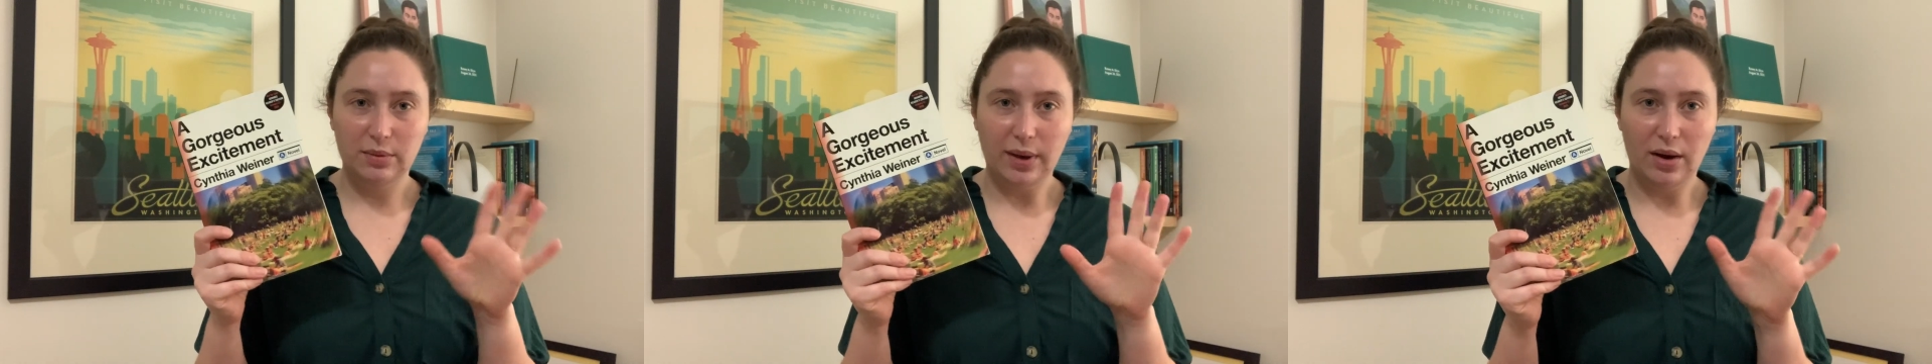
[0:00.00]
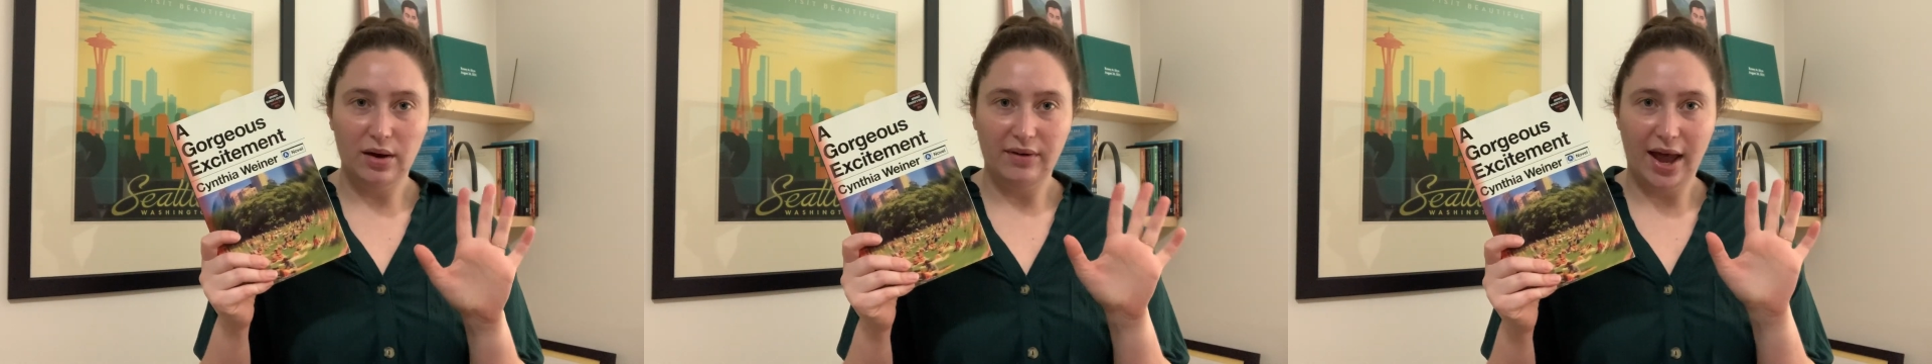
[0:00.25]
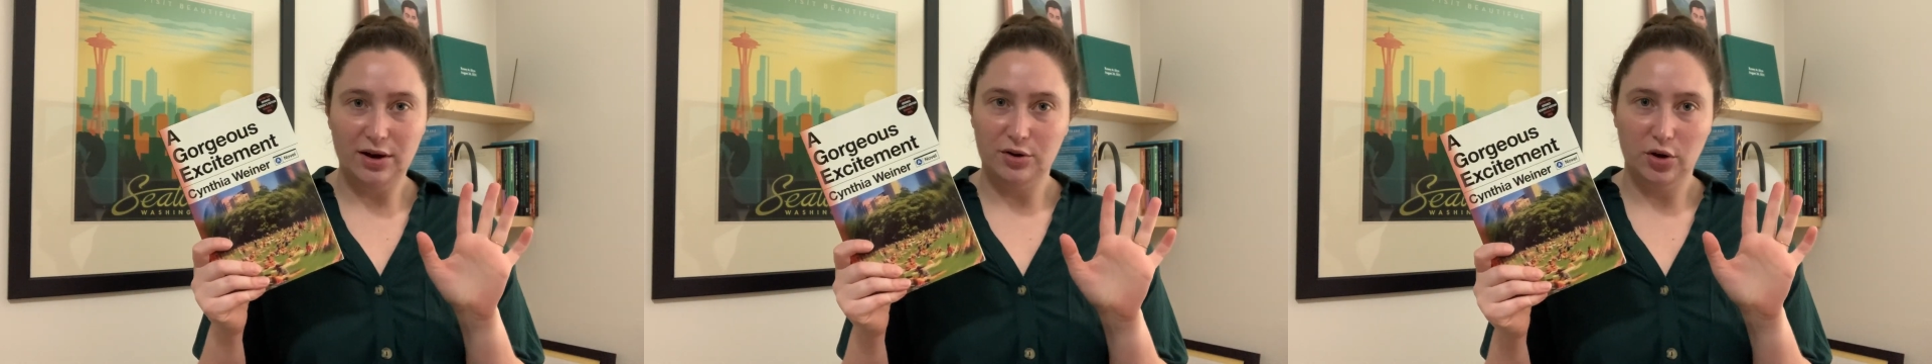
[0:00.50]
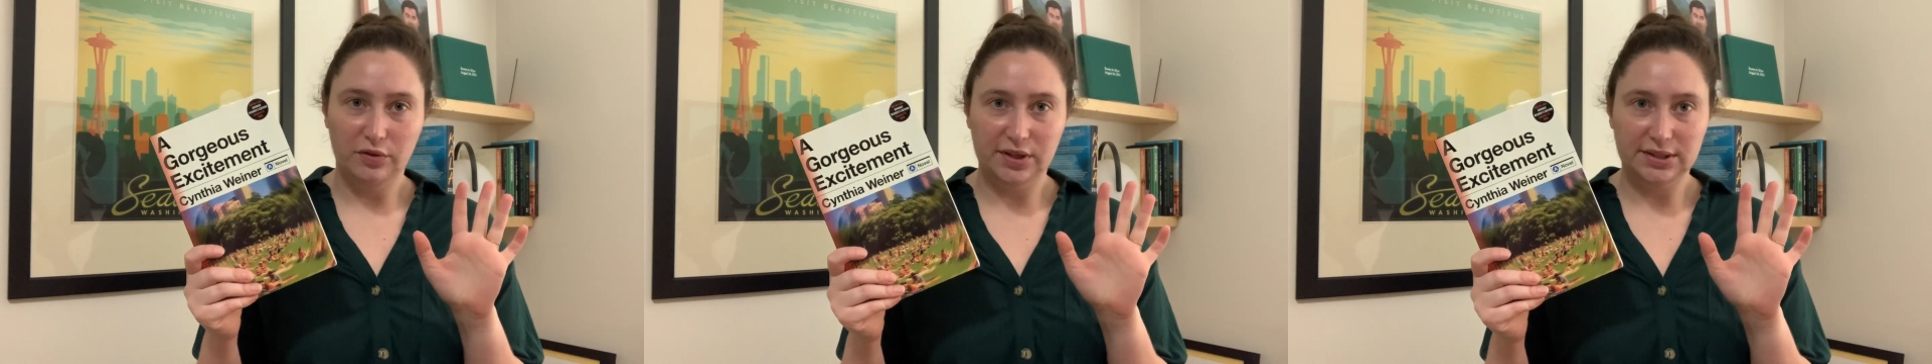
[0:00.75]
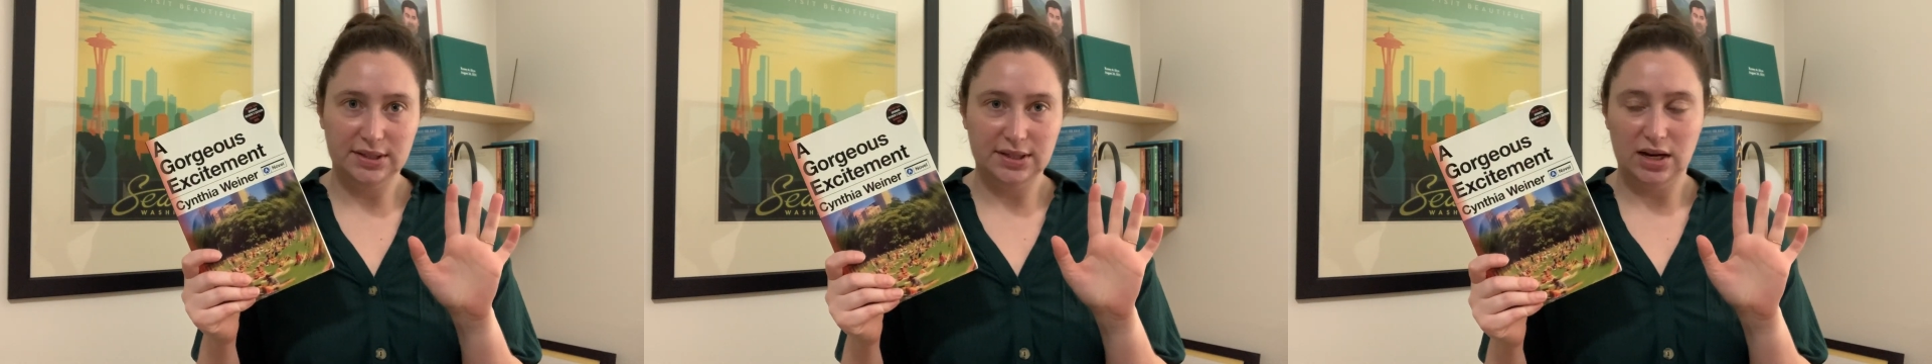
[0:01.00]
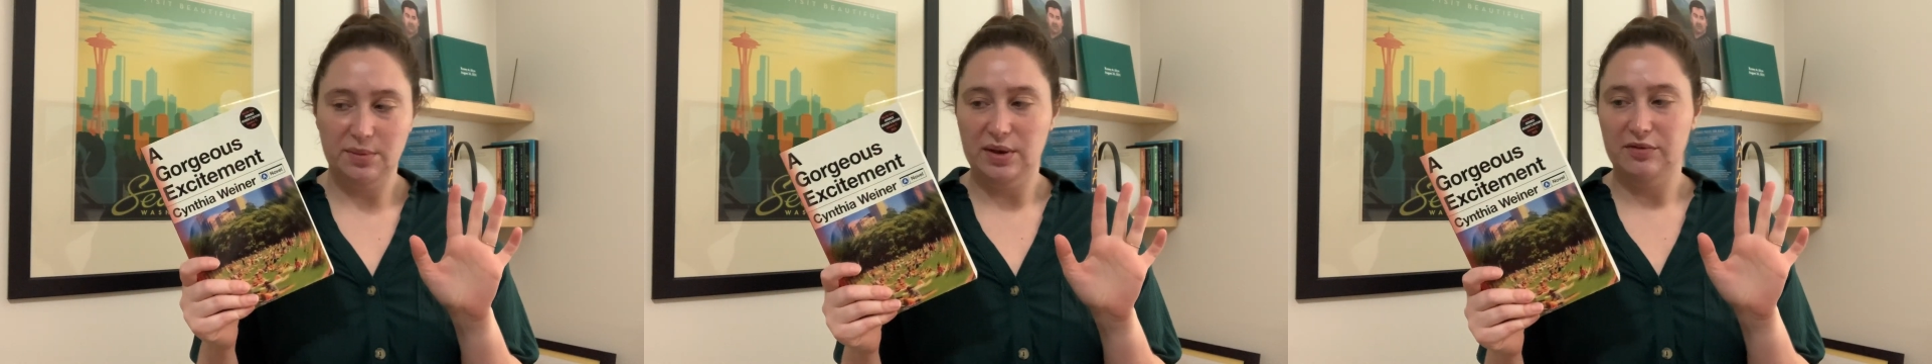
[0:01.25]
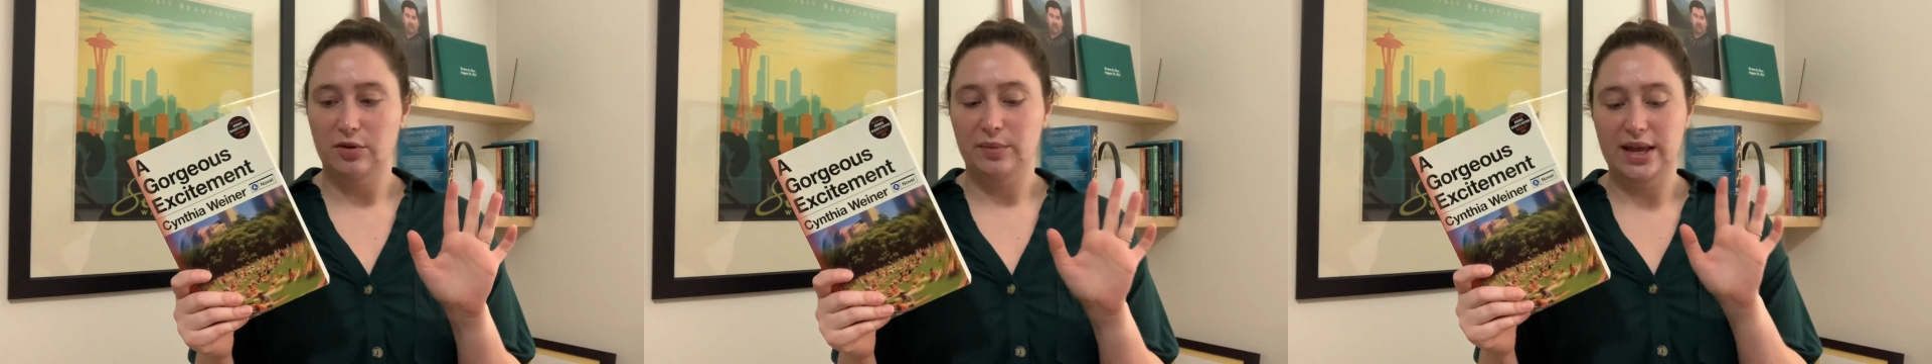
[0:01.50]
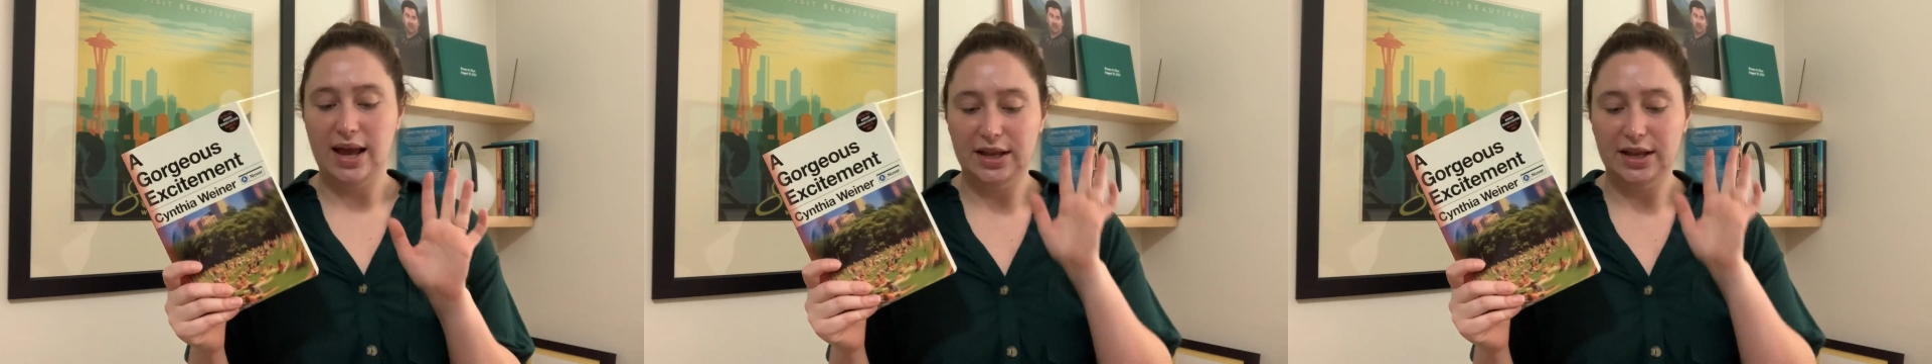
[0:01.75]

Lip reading: about of I don't know if this is gonna be for me.